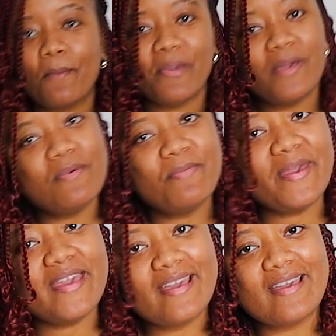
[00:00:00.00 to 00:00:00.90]
a baby
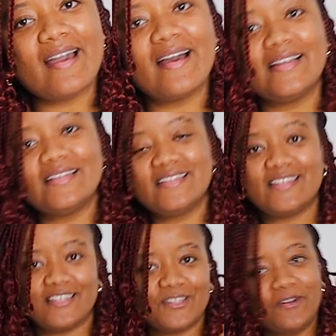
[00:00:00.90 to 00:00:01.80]
pink, and
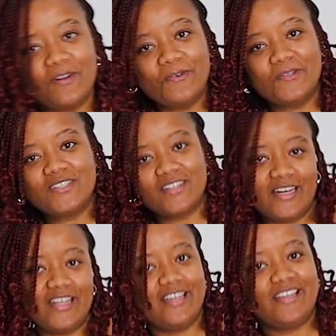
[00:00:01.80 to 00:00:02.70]
it's gonna look
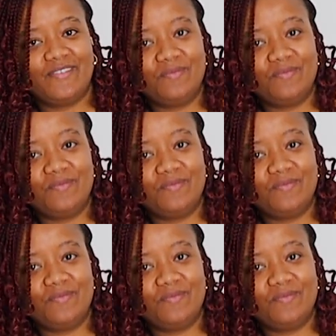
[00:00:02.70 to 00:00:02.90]
stunning.